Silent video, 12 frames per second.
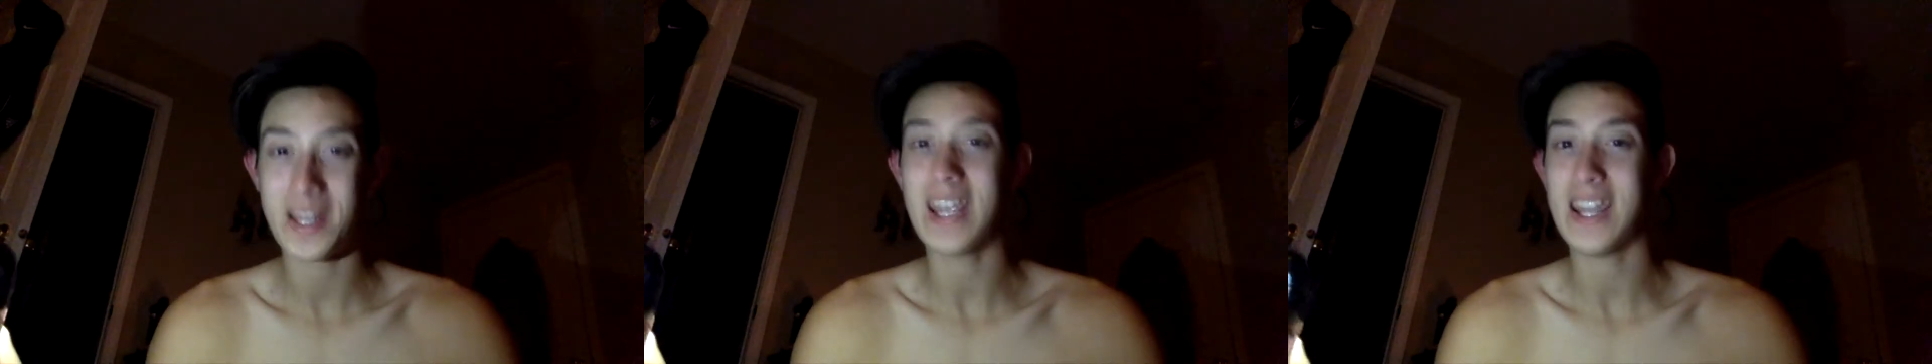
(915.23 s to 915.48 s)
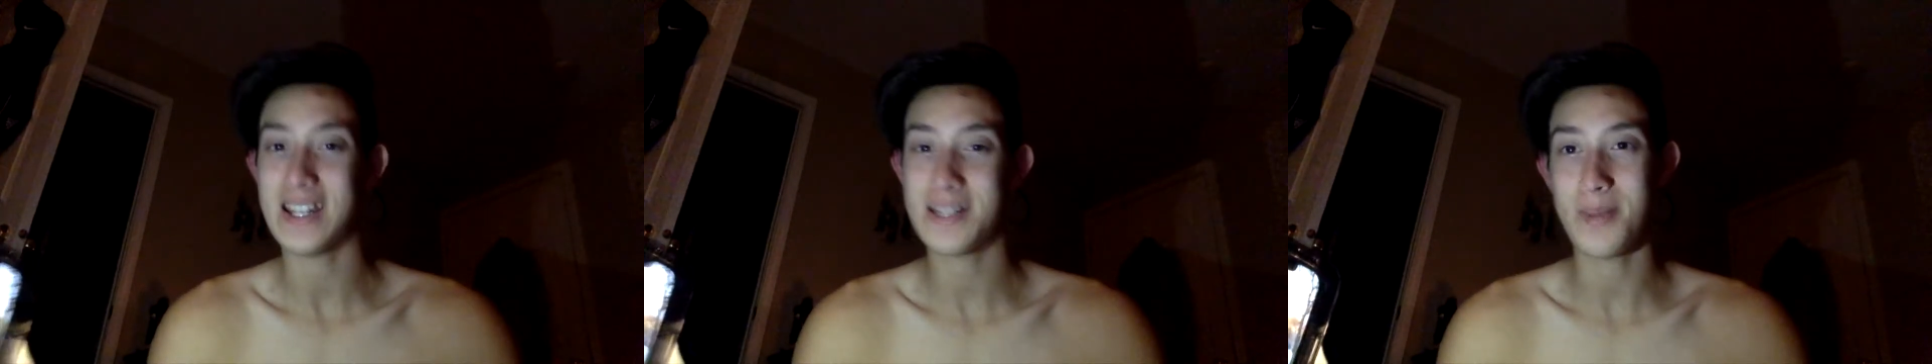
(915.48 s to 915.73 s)

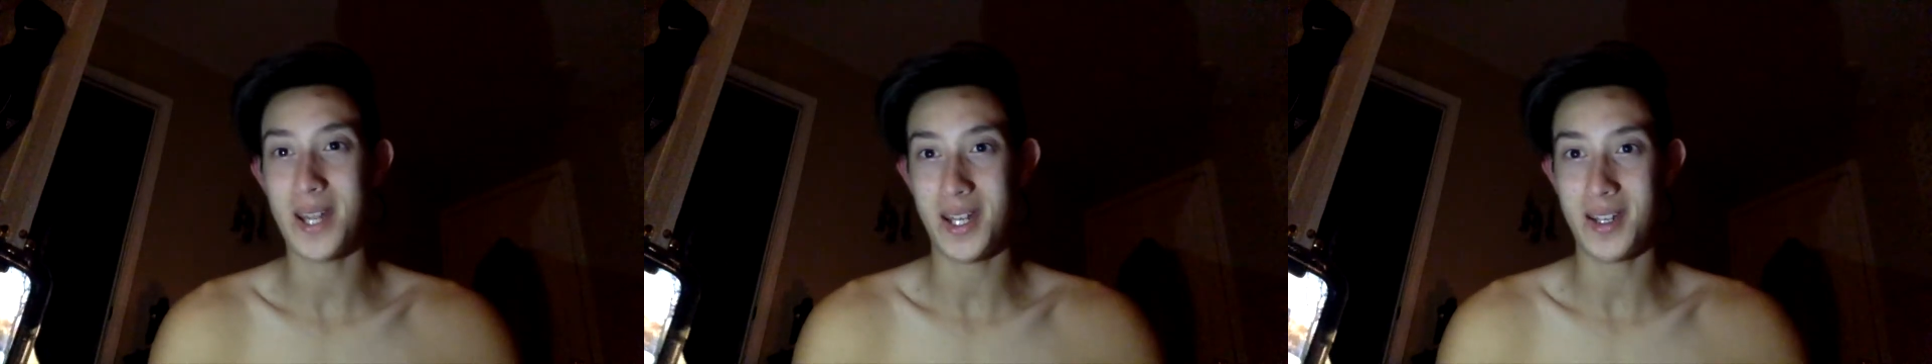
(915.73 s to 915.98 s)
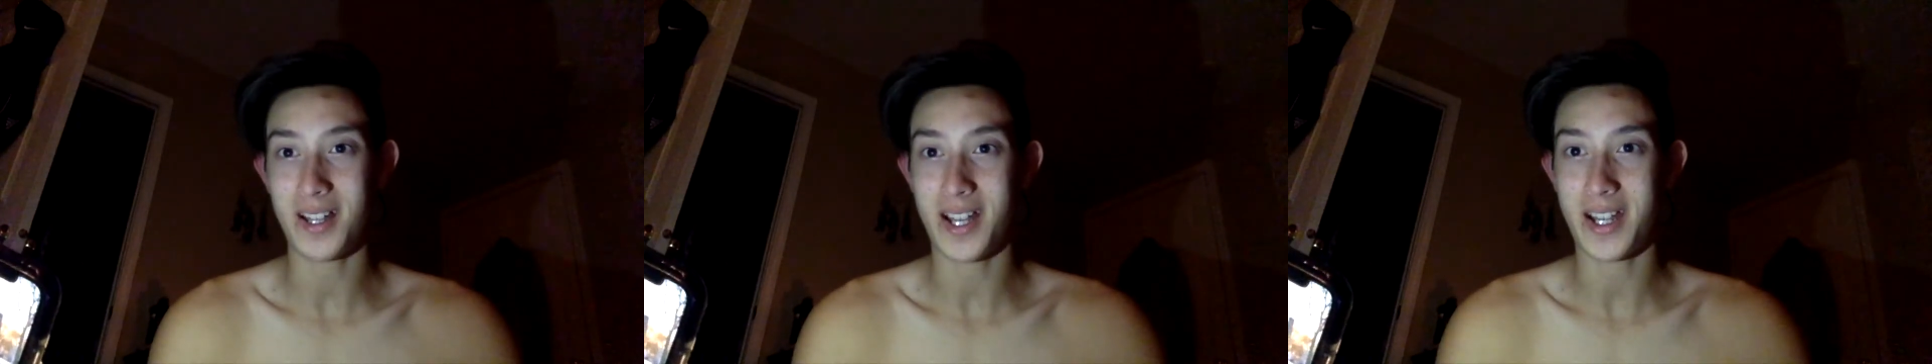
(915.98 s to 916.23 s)
It's
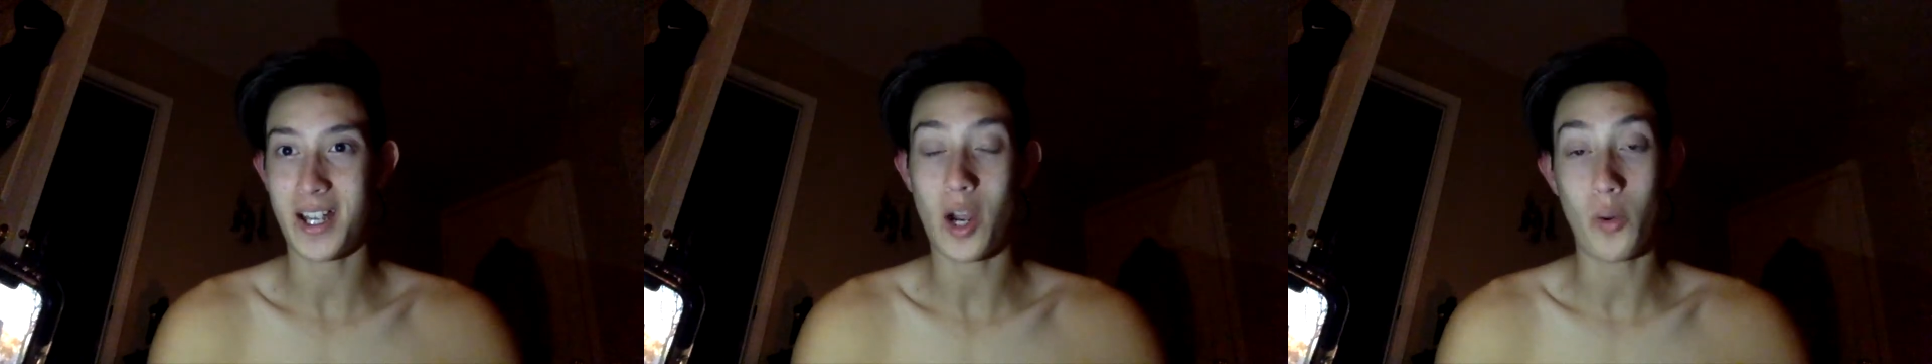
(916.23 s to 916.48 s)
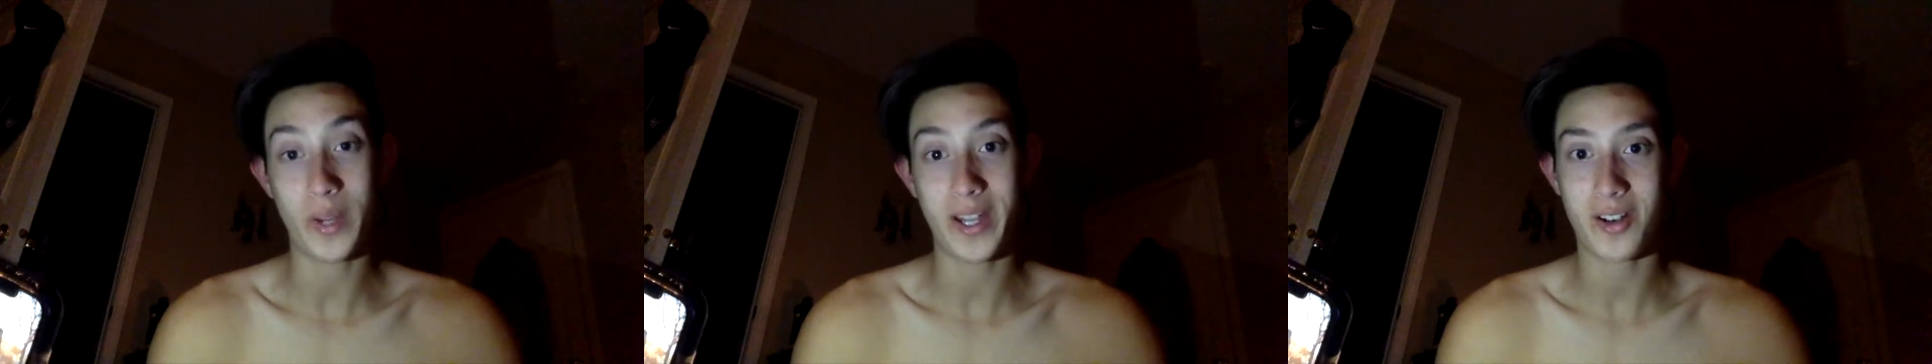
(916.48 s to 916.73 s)
been like a
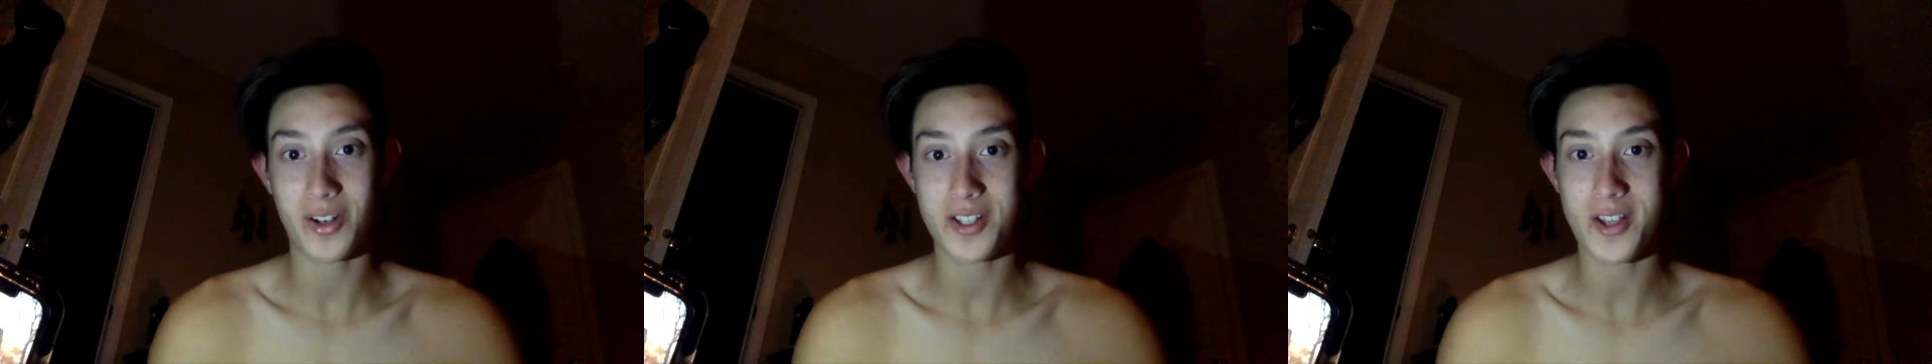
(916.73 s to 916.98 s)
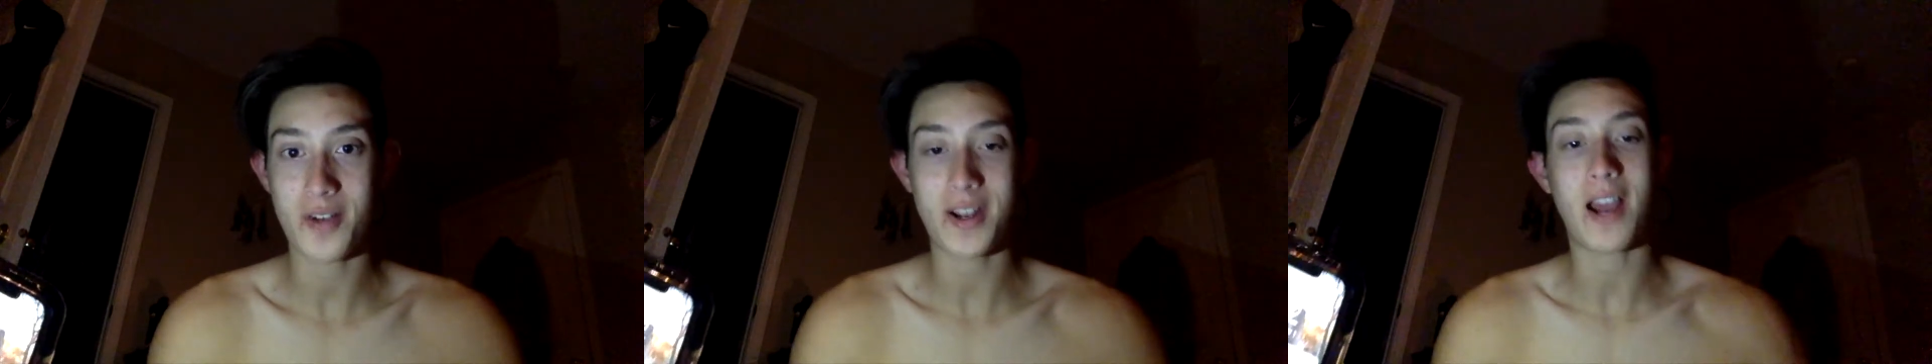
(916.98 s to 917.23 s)
week or
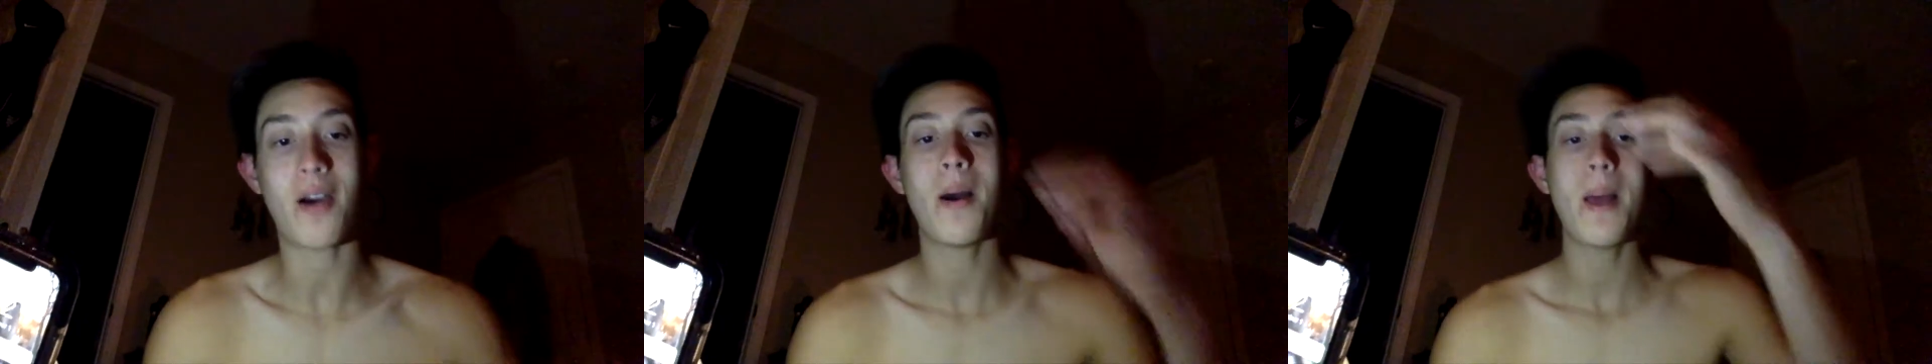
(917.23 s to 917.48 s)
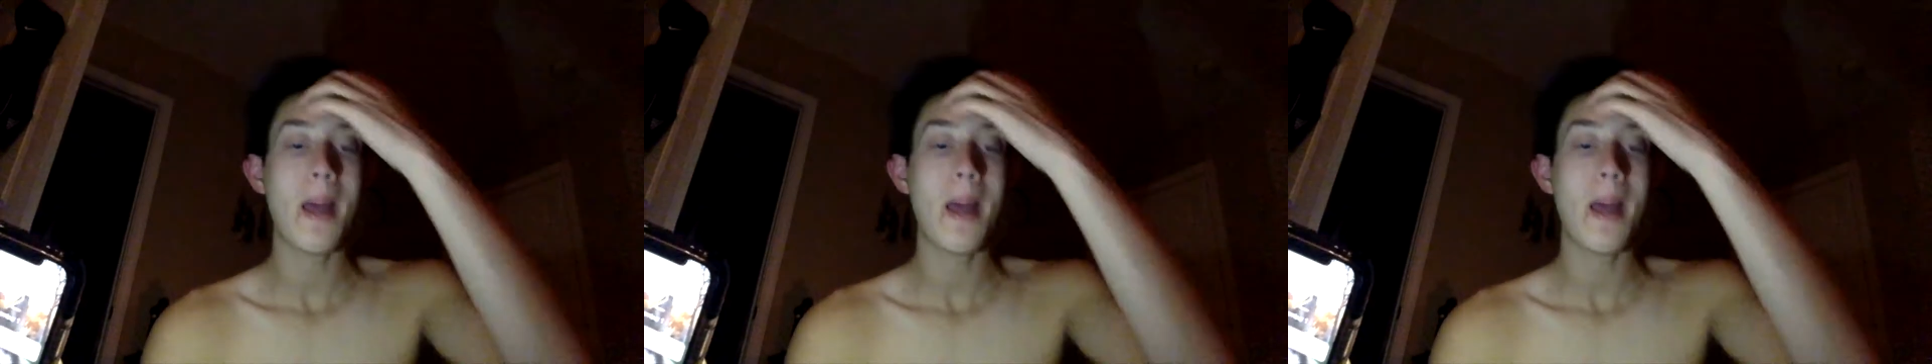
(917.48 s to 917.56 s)
so now.